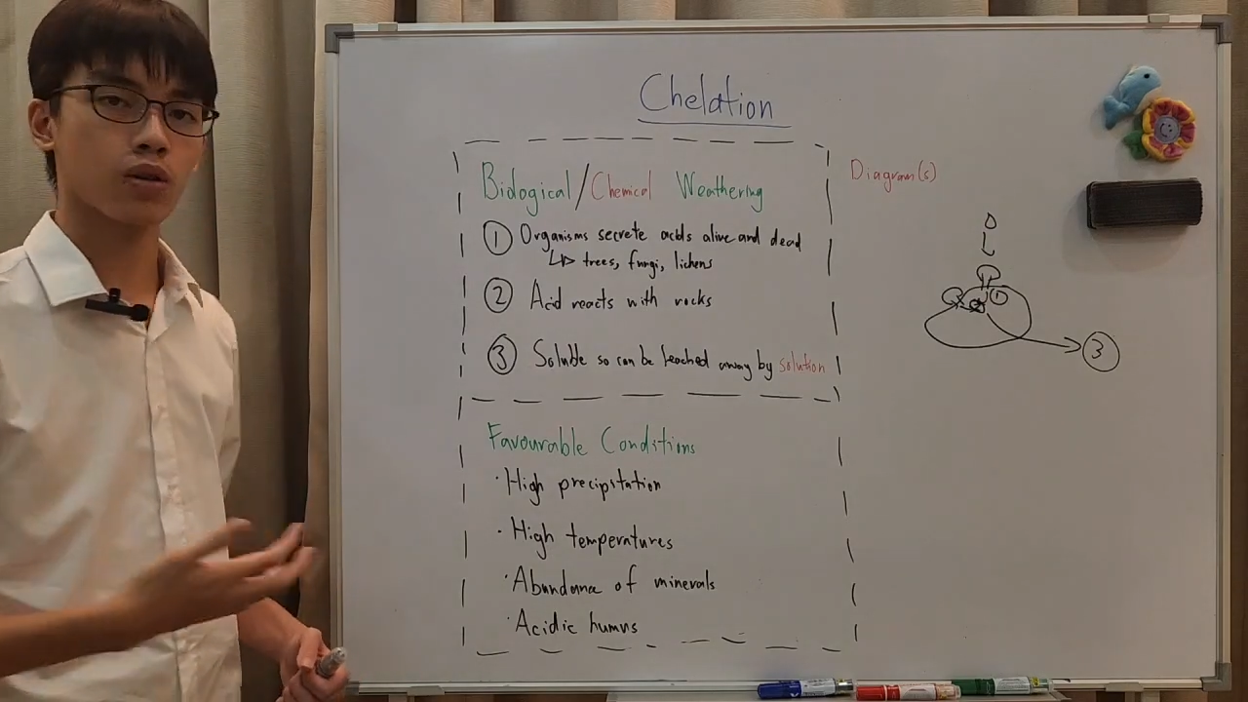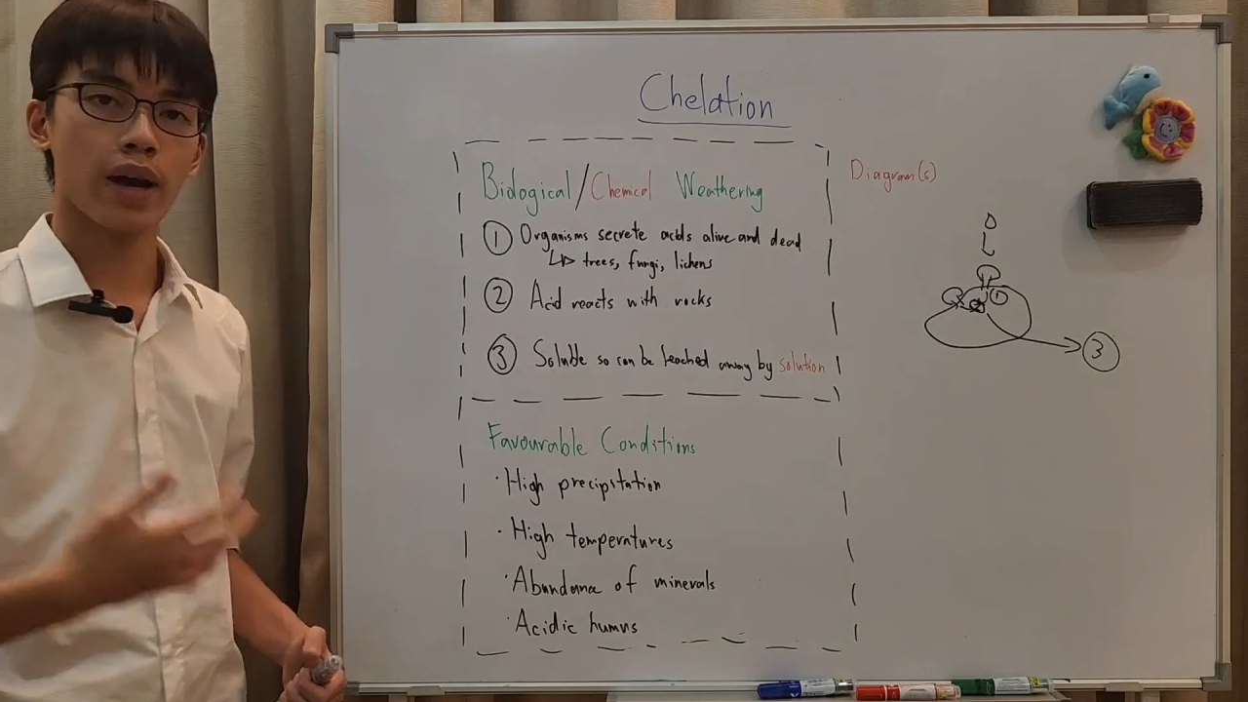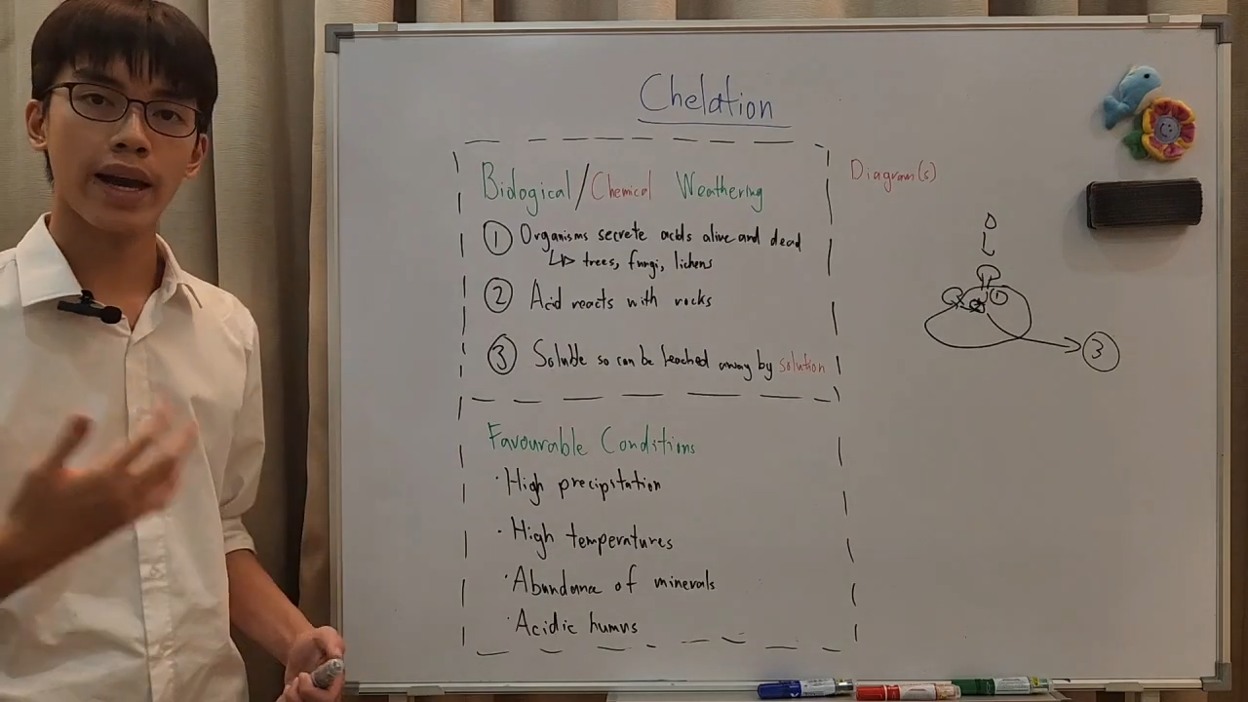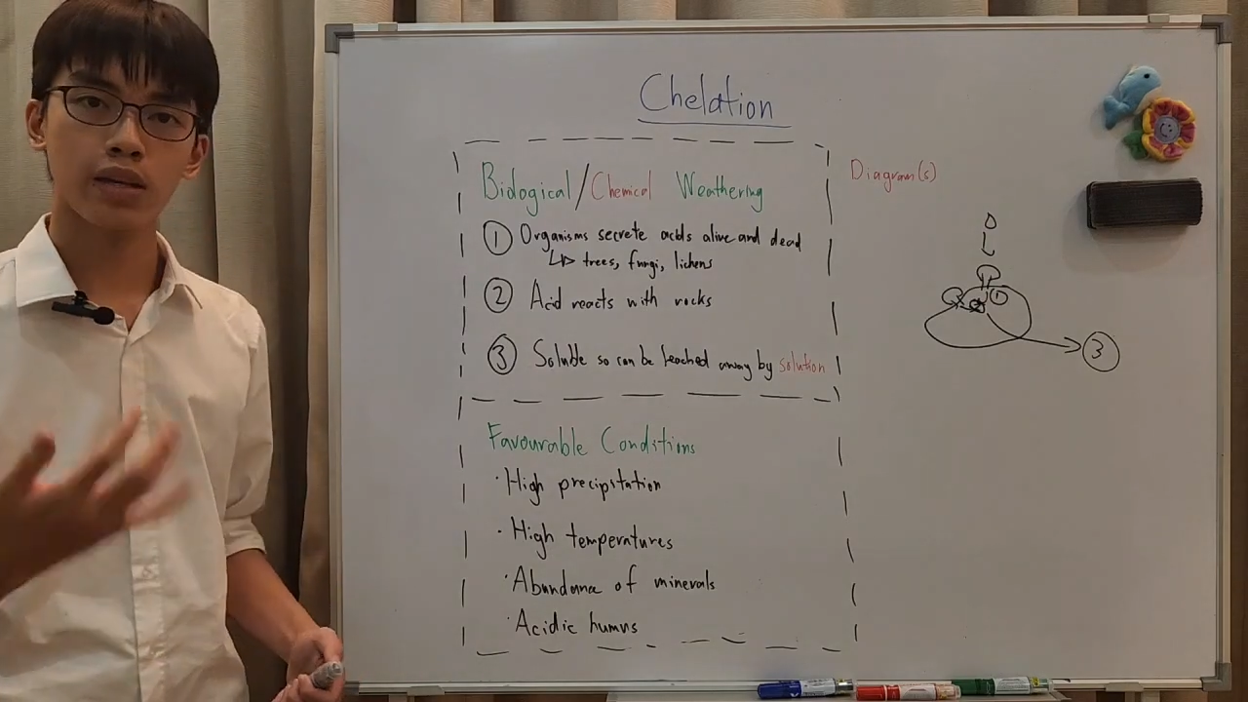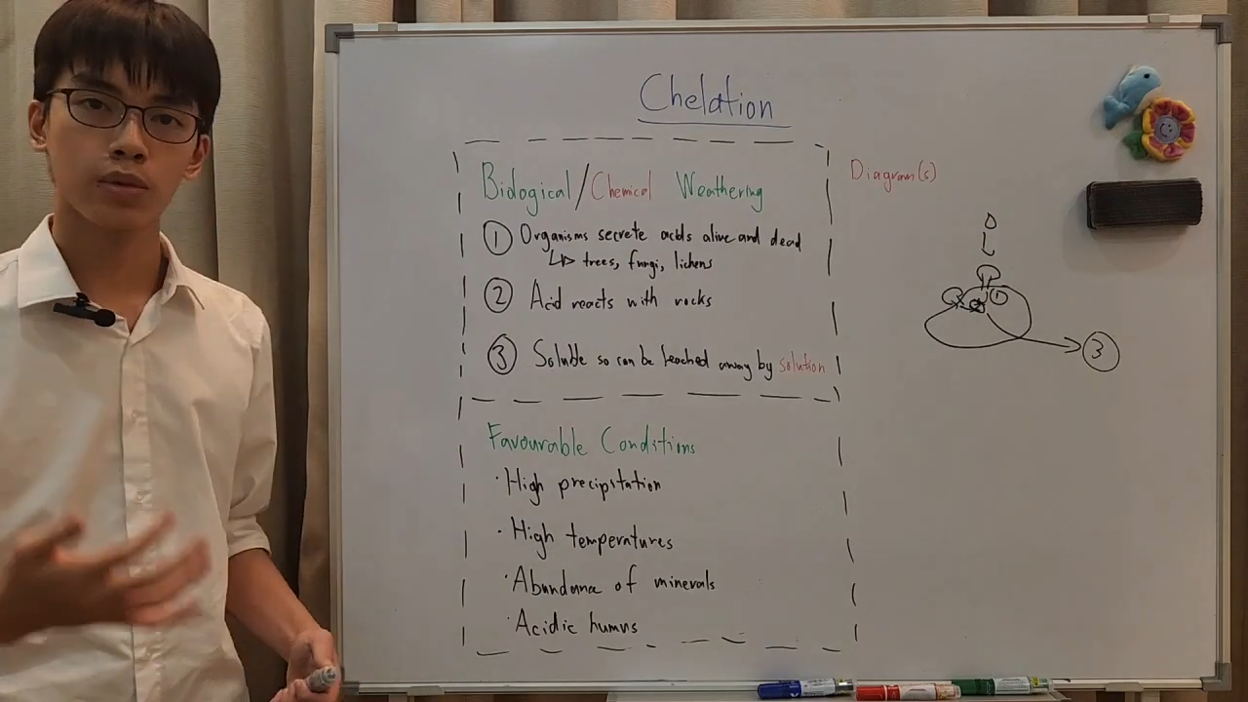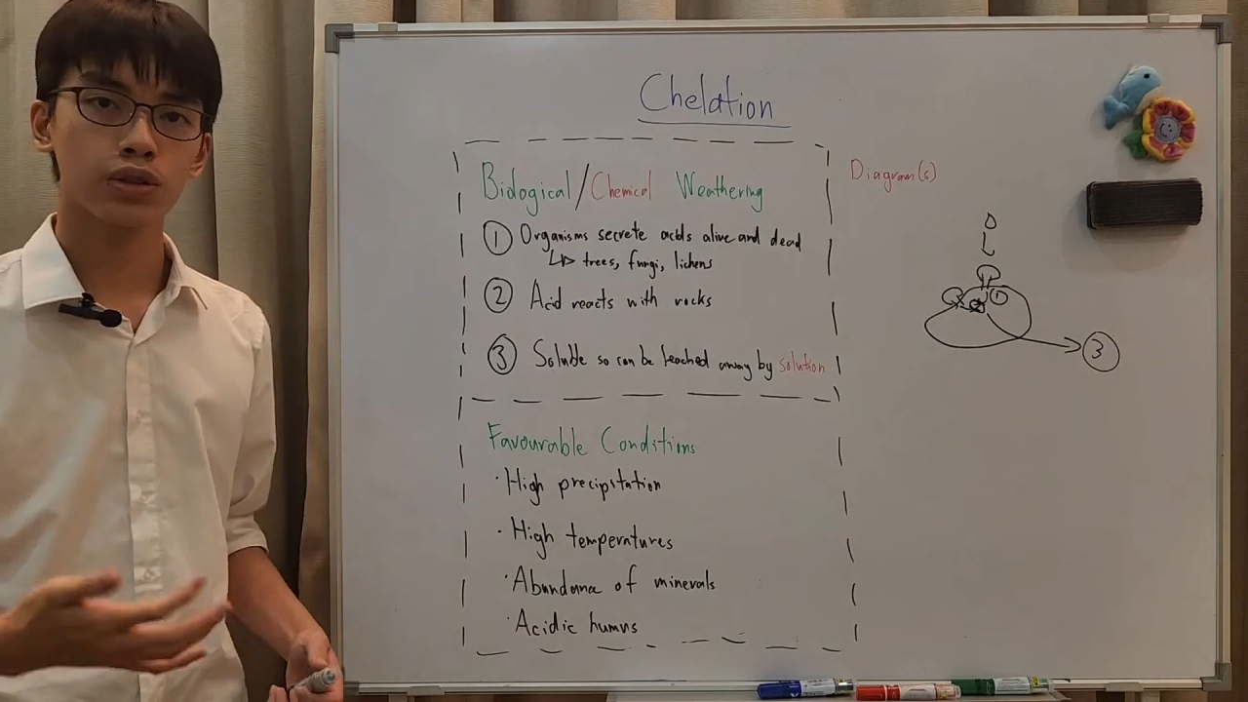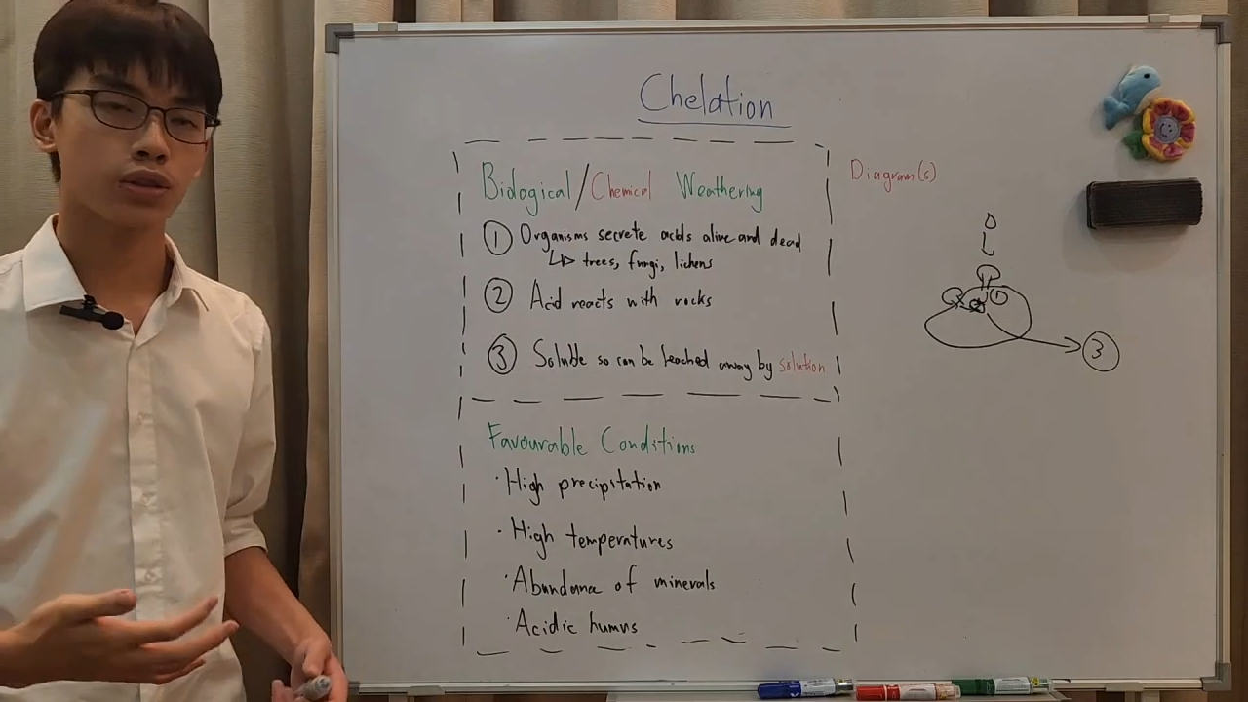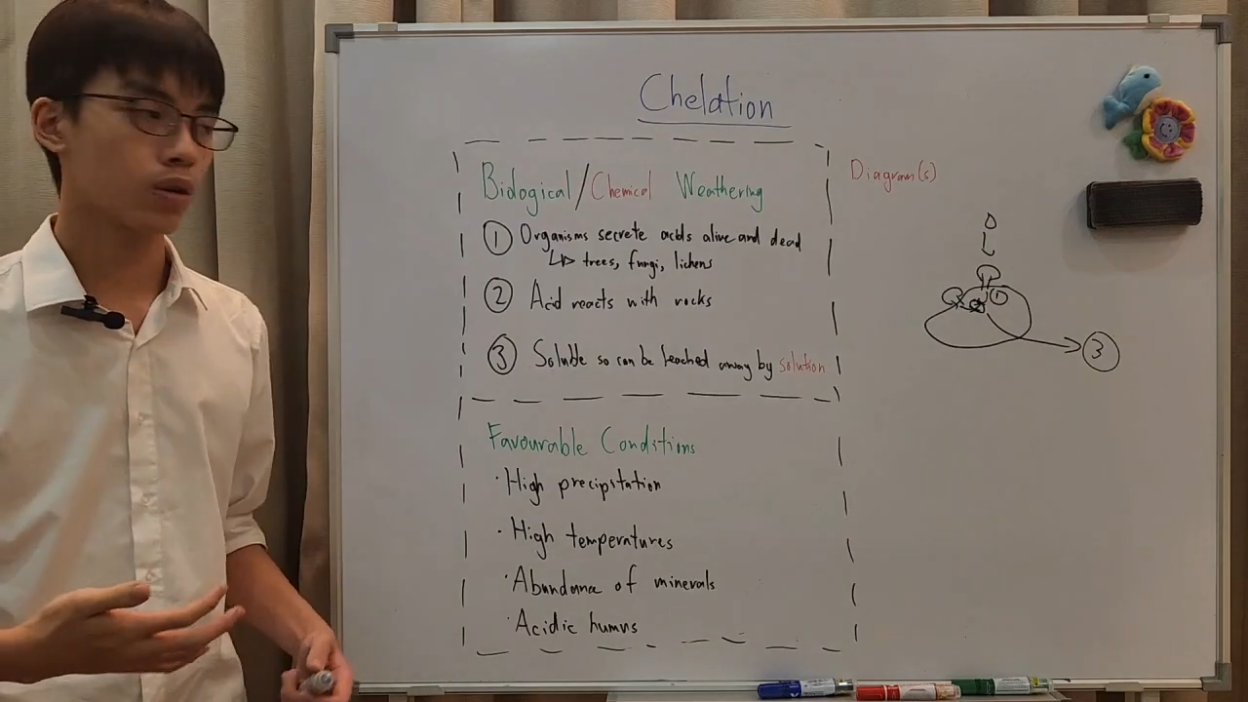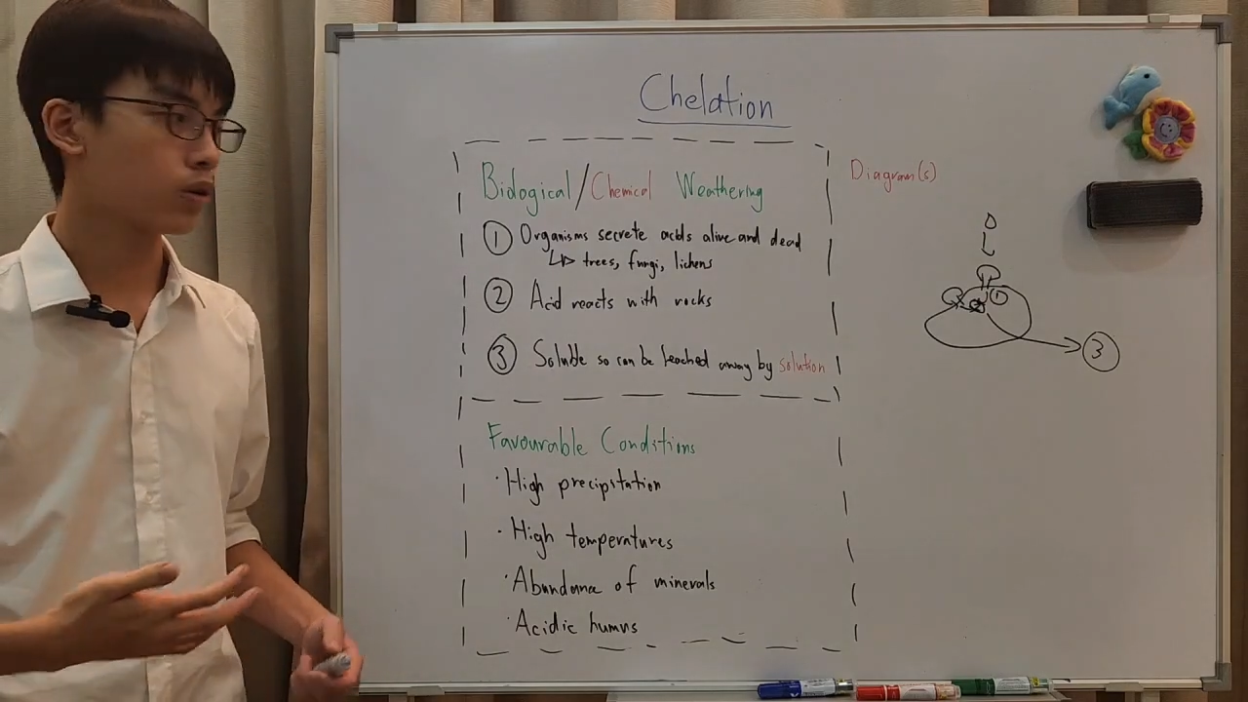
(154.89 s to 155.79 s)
your animals,